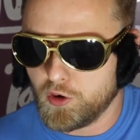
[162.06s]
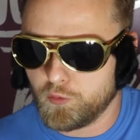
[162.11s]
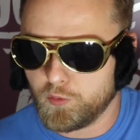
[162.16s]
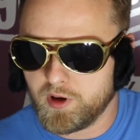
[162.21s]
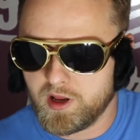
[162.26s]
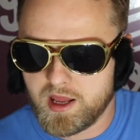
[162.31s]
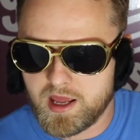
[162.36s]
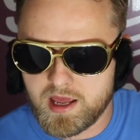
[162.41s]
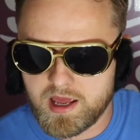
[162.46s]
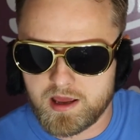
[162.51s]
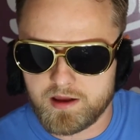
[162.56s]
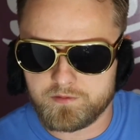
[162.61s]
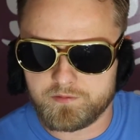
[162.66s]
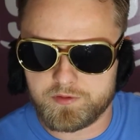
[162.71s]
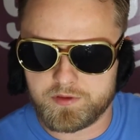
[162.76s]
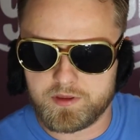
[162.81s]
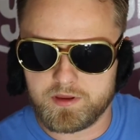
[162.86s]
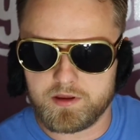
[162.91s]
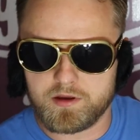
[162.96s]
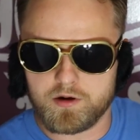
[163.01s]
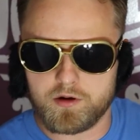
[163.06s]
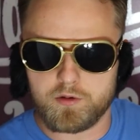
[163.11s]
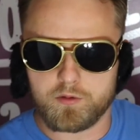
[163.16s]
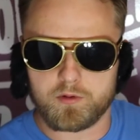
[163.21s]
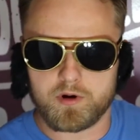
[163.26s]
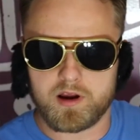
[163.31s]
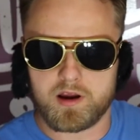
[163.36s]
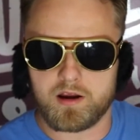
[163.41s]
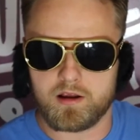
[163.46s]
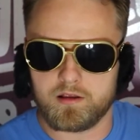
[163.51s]
We have Theo
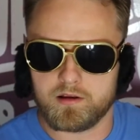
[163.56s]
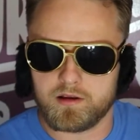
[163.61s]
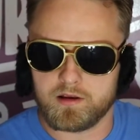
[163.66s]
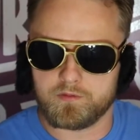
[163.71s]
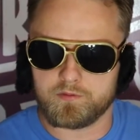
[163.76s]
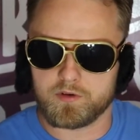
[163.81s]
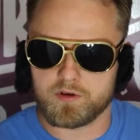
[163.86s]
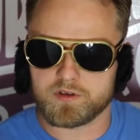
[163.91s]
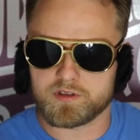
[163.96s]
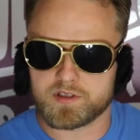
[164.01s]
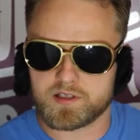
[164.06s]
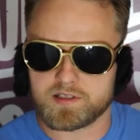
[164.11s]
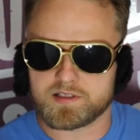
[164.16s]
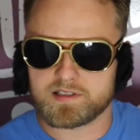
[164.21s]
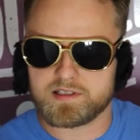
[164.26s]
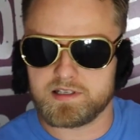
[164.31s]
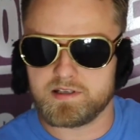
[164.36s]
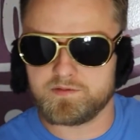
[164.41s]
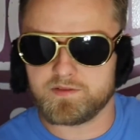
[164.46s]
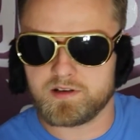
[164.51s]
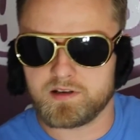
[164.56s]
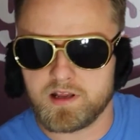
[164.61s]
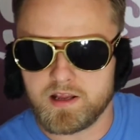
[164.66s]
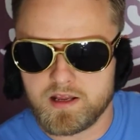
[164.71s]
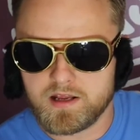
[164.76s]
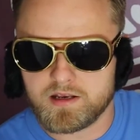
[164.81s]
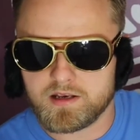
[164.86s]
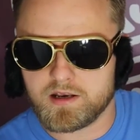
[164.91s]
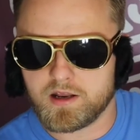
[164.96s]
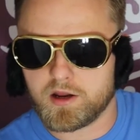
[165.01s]
Rlayang versus
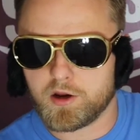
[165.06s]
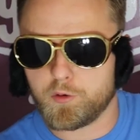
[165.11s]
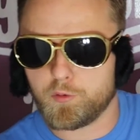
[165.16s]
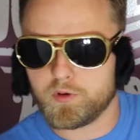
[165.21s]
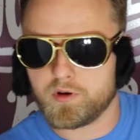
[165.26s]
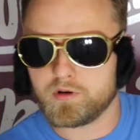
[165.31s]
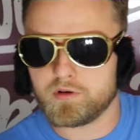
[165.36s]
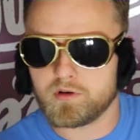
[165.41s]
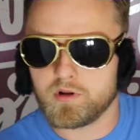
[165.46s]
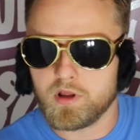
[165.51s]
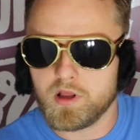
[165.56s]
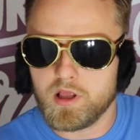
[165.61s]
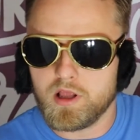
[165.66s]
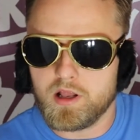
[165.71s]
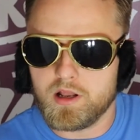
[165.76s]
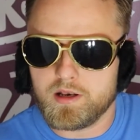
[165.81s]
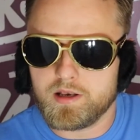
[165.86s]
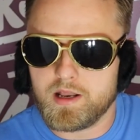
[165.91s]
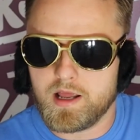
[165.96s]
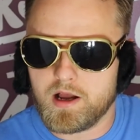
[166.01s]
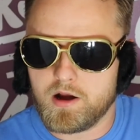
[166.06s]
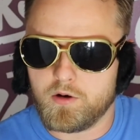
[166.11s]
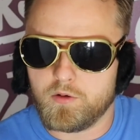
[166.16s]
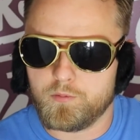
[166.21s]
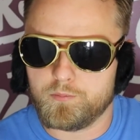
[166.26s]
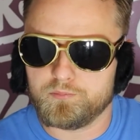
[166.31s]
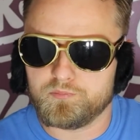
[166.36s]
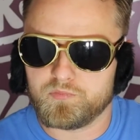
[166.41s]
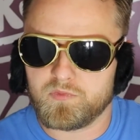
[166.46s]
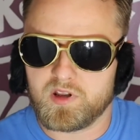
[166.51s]
Stephen Nguyen.
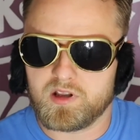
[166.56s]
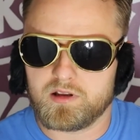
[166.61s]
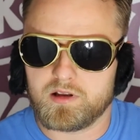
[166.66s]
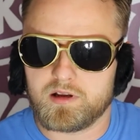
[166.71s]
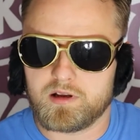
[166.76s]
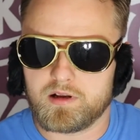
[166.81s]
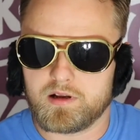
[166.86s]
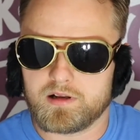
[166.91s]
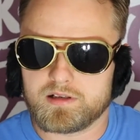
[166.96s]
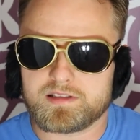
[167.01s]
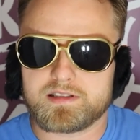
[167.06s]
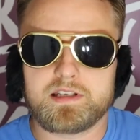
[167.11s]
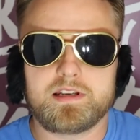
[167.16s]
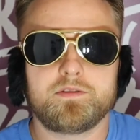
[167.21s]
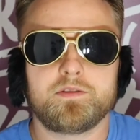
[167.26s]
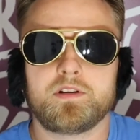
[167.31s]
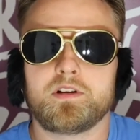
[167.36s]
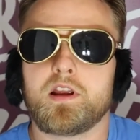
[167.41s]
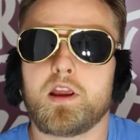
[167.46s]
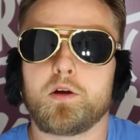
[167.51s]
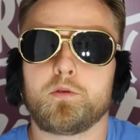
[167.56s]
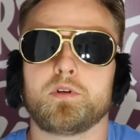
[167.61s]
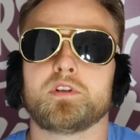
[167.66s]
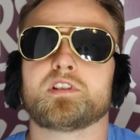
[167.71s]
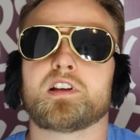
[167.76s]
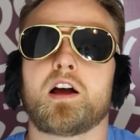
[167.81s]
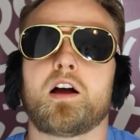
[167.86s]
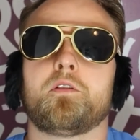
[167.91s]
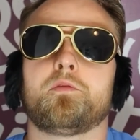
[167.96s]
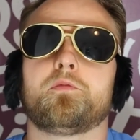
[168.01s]
Now, Stephen Nguyen
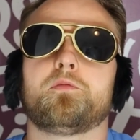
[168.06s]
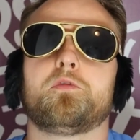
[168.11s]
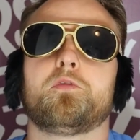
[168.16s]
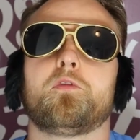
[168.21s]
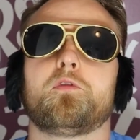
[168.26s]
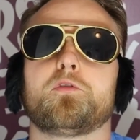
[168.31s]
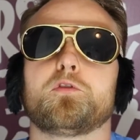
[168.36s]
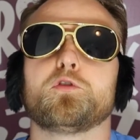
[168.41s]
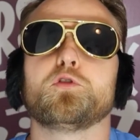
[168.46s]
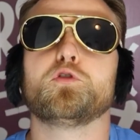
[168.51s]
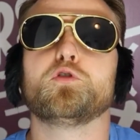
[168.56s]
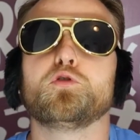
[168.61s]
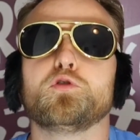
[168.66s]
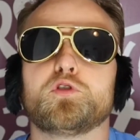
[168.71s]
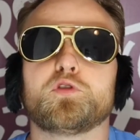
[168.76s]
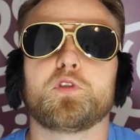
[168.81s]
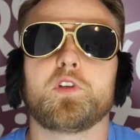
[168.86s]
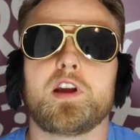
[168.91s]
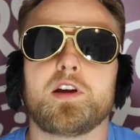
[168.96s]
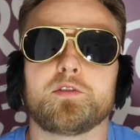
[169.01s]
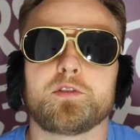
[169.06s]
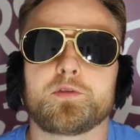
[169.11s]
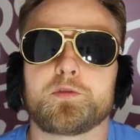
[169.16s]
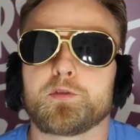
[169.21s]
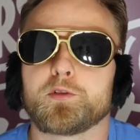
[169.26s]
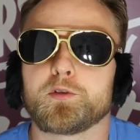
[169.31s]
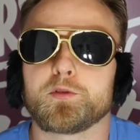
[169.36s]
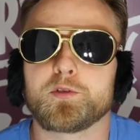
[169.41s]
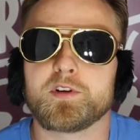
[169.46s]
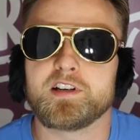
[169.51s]
is a huge favorite
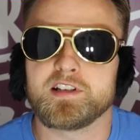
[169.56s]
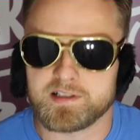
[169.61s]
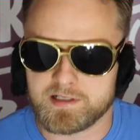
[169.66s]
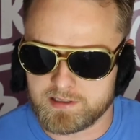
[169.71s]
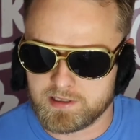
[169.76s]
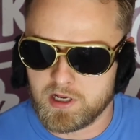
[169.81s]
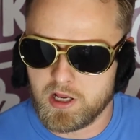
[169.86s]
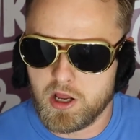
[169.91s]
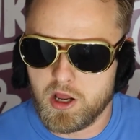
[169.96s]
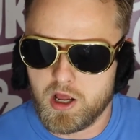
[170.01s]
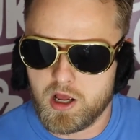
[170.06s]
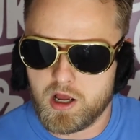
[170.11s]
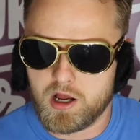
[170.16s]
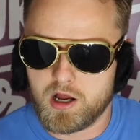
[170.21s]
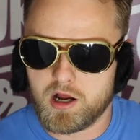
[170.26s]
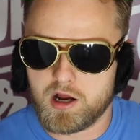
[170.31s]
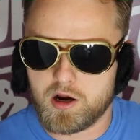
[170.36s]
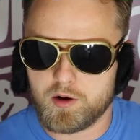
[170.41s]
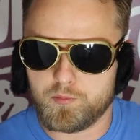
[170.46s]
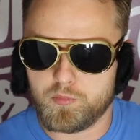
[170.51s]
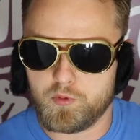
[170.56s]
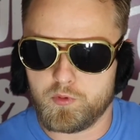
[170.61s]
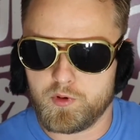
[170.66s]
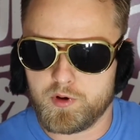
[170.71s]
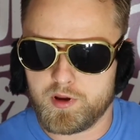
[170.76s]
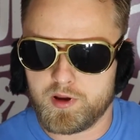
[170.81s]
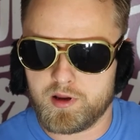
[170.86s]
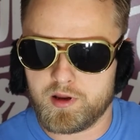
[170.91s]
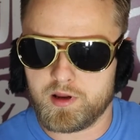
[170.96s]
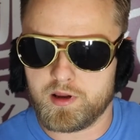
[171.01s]
for a reason. Our
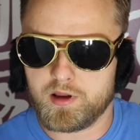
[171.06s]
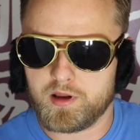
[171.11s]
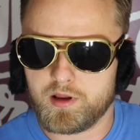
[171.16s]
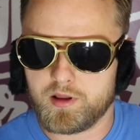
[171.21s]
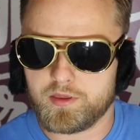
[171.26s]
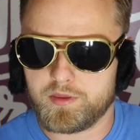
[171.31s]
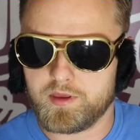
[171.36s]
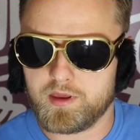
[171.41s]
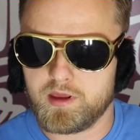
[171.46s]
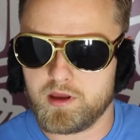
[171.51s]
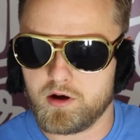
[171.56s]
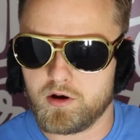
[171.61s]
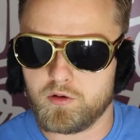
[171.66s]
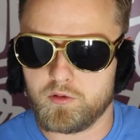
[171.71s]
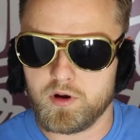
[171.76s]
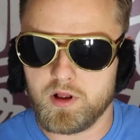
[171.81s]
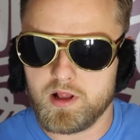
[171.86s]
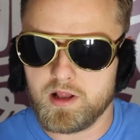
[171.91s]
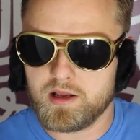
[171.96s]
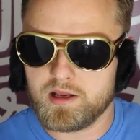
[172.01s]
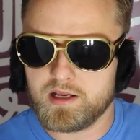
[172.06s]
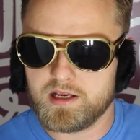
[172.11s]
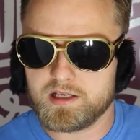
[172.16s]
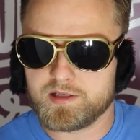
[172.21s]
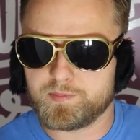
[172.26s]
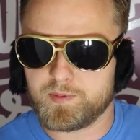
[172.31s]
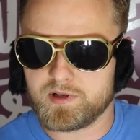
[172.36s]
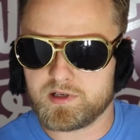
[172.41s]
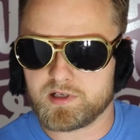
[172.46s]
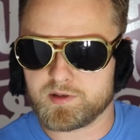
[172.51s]
boy Theo,
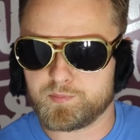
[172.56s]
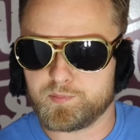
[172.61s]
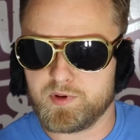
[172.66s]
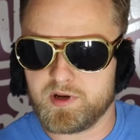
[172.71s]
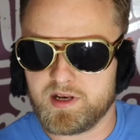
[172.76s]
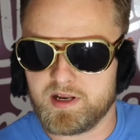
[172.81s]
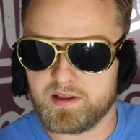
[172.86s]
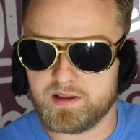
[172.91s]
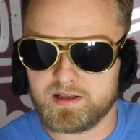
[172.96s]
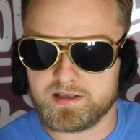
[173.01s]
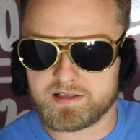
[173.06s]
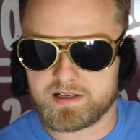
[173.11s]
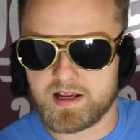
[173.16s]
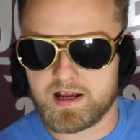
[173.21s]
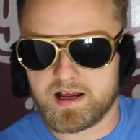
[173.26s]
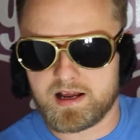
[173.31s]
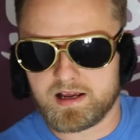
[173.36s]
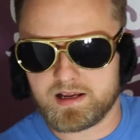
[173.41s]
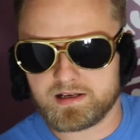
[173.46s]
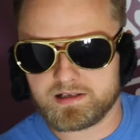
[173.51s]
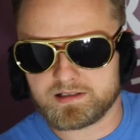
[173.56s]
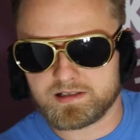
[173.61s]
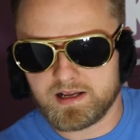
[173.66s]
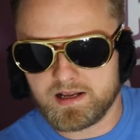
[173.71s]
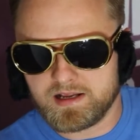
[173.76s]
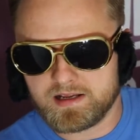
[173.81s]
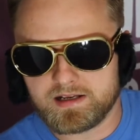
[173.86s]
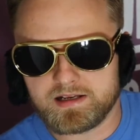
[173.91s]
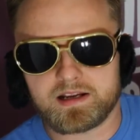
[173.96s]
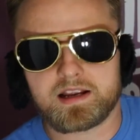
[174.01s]
he's been just beating these guys
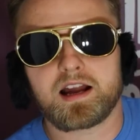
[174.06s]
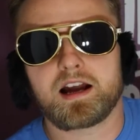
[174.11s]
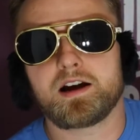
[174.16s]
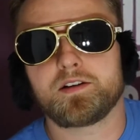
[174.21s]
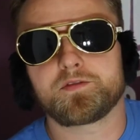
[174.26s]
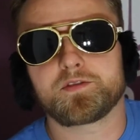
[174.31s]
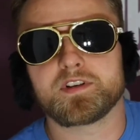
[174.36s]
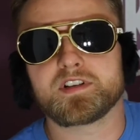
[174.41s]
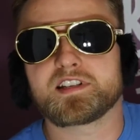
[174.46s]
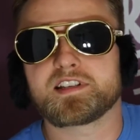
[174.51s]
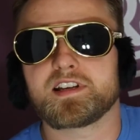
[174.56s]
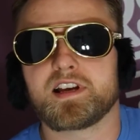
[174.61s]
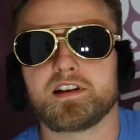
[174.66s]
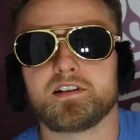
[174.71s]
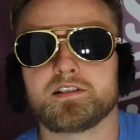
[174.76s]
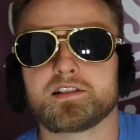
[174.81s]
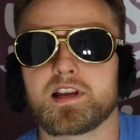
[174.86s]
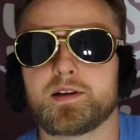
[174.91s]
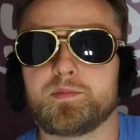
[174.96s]
in conference centers.